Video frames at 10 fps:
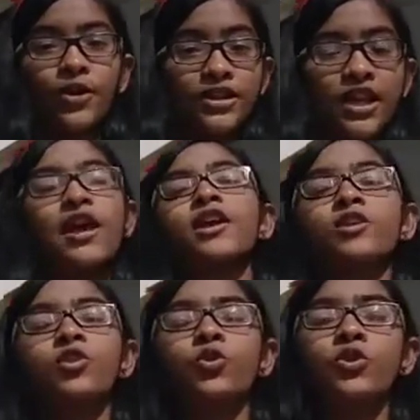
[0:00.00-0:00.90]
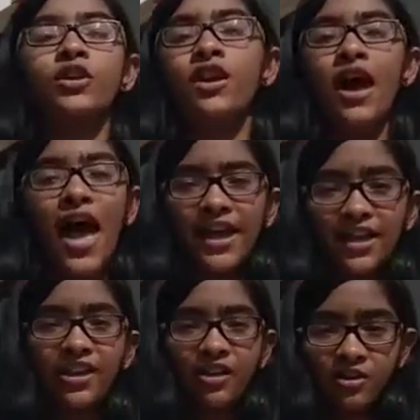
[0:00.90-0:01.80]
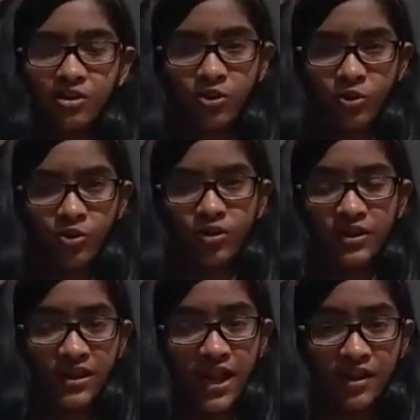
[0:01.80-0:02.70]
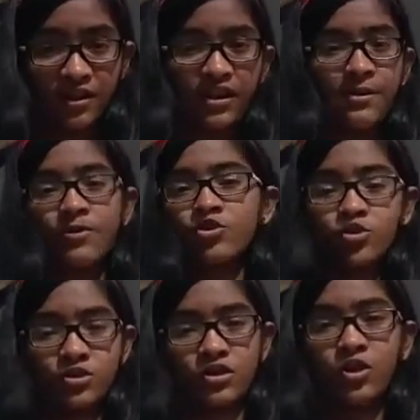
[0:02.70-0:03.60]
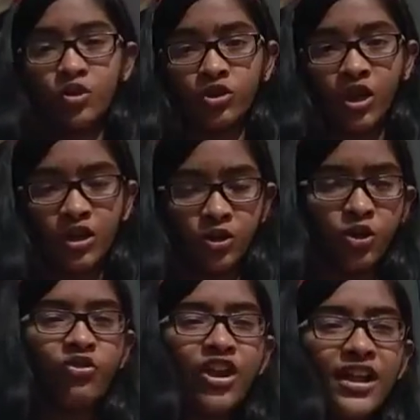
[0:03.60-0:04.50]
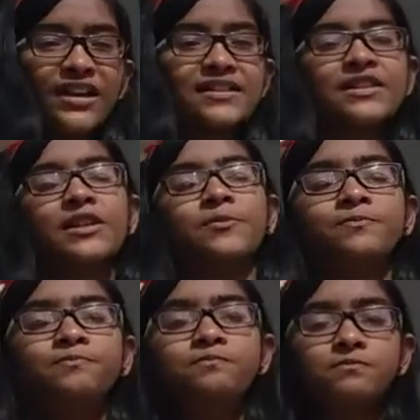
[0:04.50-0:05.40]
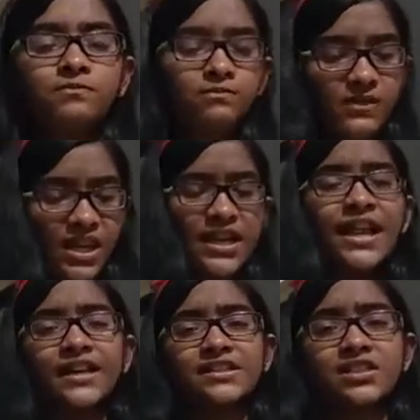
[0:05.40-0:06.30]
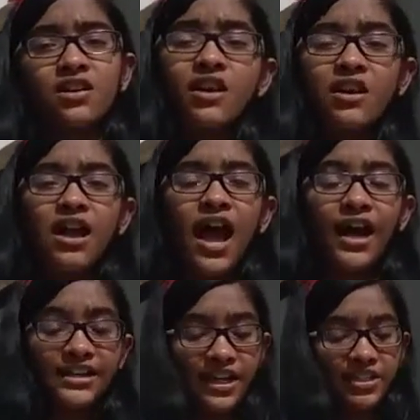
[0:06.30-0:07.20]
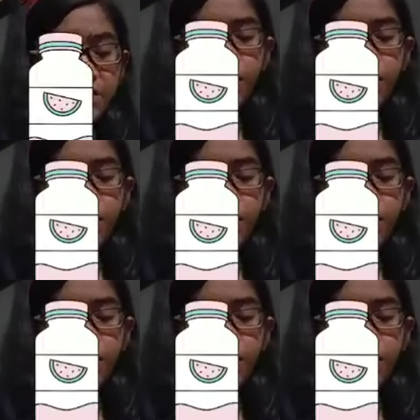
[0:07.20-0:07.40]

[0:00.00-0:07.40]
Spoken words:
What can I conclude? I can conclude that lemon juice is a good conductor of electricity. Next, I take